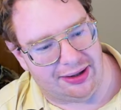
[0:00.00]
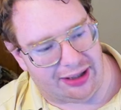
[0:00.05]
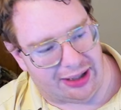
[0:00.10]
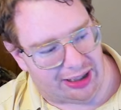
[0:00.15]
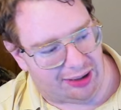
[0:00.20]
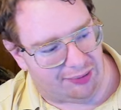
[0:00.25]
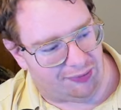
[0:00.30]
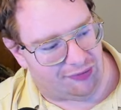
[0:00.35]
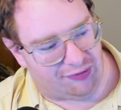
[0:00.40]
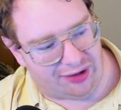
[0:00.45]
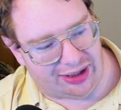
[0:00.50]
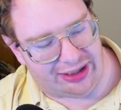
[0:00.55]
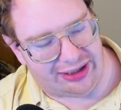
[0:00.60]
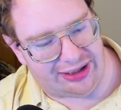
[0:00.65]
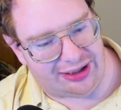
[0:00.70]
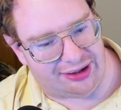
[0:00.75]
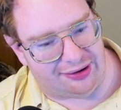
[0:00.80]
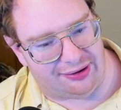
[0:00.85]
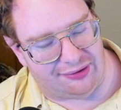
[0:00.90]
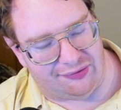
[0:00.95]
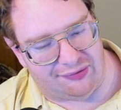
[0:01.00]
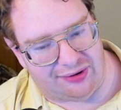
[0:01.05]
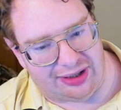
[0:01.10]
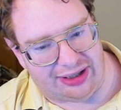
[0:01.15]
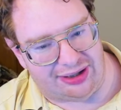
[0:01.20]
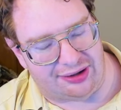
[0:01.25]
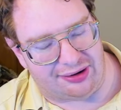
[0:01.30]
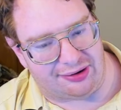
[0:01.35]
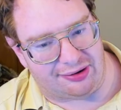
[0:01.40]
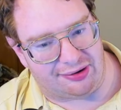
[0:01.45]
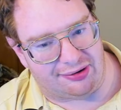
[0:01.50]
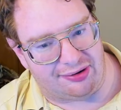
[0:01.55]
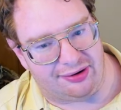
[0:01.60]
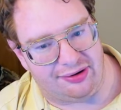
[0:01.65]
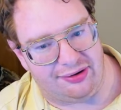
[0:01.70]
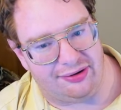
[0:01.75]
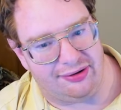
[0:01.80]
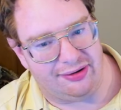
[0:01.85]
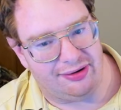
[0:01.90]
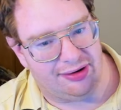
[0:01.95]
one of their
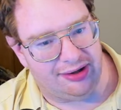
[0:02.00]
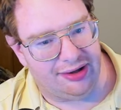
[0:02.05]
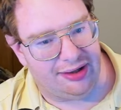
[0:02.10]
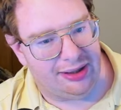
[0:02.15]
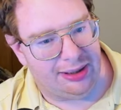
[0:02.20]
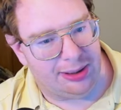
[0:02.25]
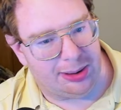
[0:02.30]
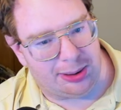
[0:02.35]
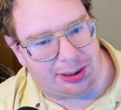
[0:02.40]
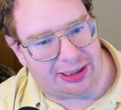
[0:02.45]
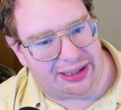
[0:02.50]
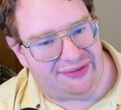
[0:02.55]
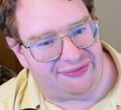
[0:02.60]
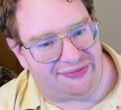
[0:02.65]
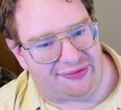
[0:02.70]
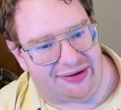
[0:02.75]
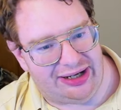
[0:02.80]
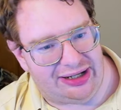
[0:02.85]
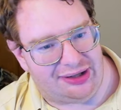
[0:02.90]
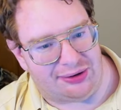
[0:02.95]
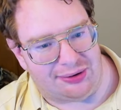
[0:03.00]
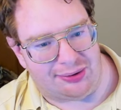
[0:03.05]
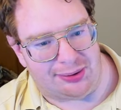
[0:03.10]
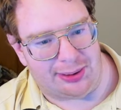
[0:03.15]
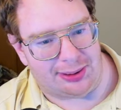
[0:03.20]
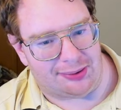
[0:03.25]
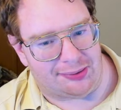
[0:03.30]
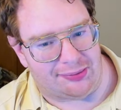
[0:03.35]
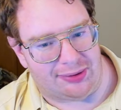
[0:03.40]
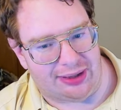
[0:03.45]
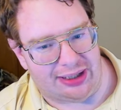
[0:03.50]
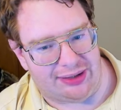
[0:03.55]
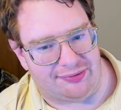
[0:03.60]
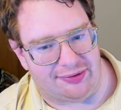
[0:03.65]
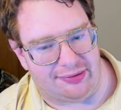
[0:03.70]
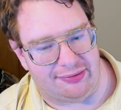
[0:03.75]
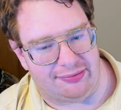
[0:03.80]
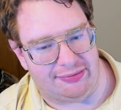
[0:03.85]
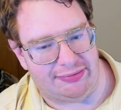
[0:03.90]
chief leaders or whatever,